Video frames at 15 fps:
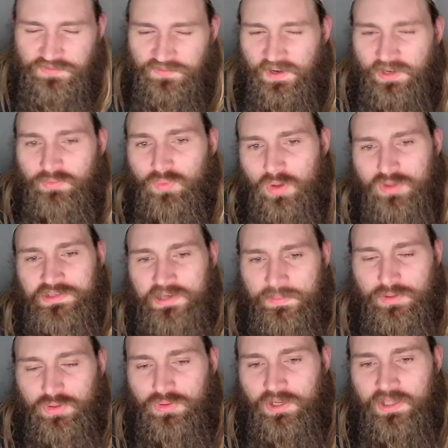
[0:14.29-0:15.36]
Fighting Rose
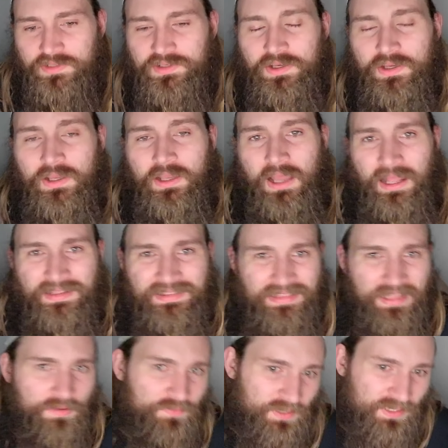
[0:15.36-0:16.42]
Namajunas,
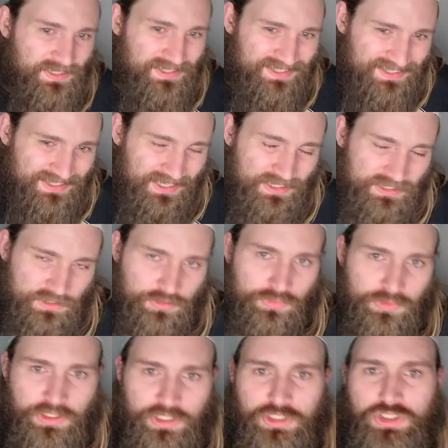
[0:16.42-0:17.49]
11-6,
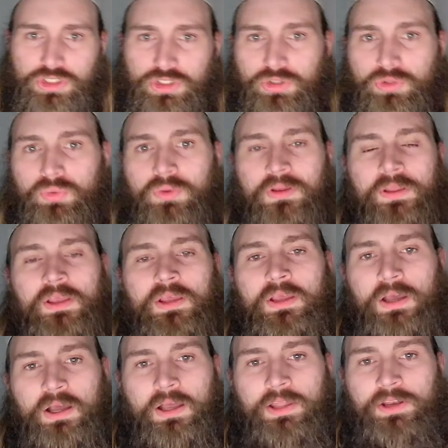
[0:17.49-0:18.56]
3-2
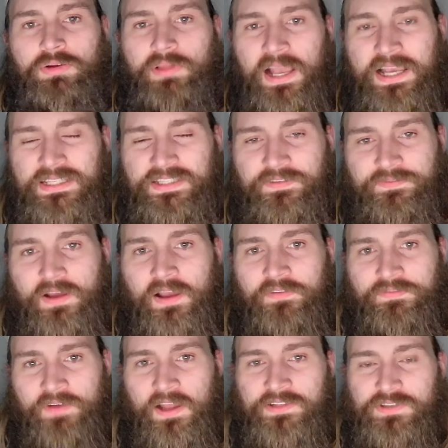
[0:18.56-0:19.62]
in her last
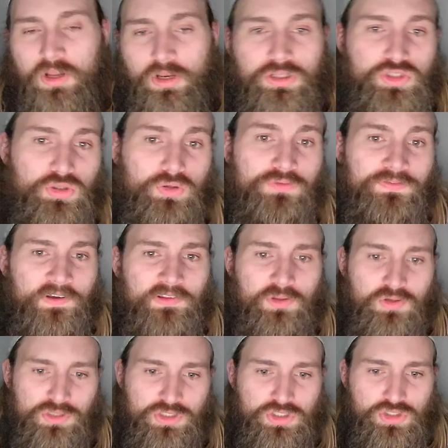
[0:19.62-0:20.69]
five fights on a two-fight
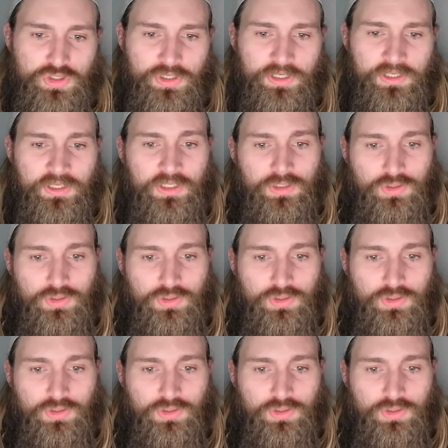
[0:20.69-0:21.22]
losing streak,